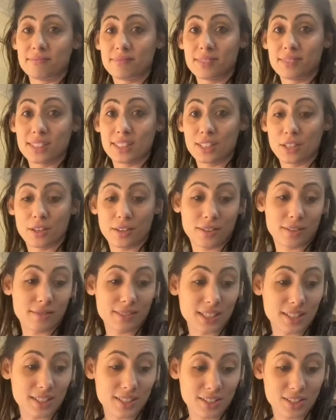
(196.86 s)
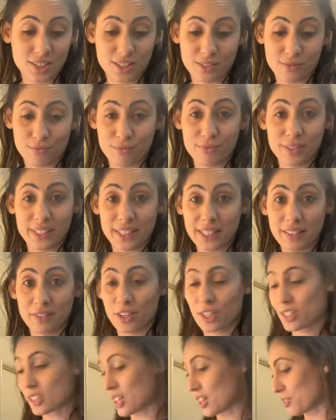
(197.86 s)
So it's just really
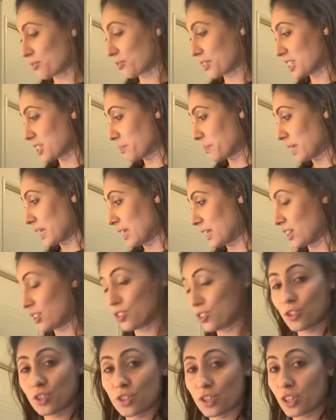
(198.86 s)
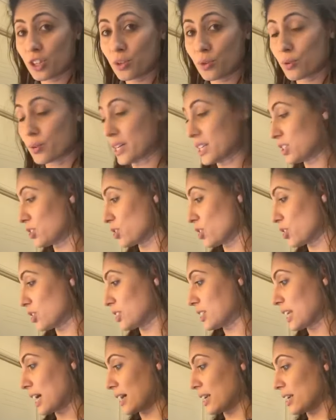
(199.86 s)
versatile recipe, and it usually always
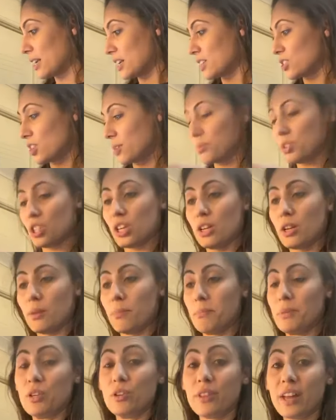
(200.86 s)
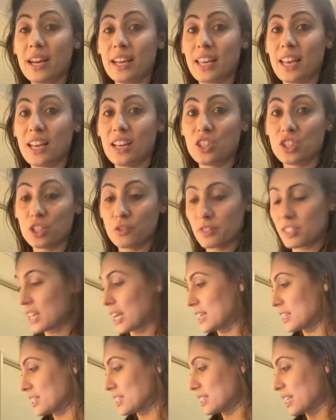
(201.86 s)
turns out. So I'm just going to mill that again just for
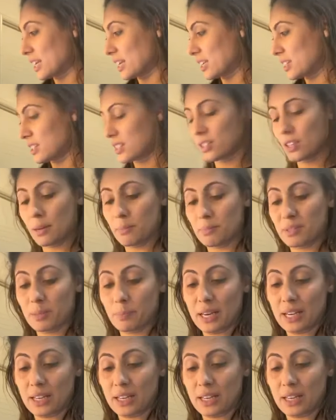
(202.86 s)
10 seconds, speed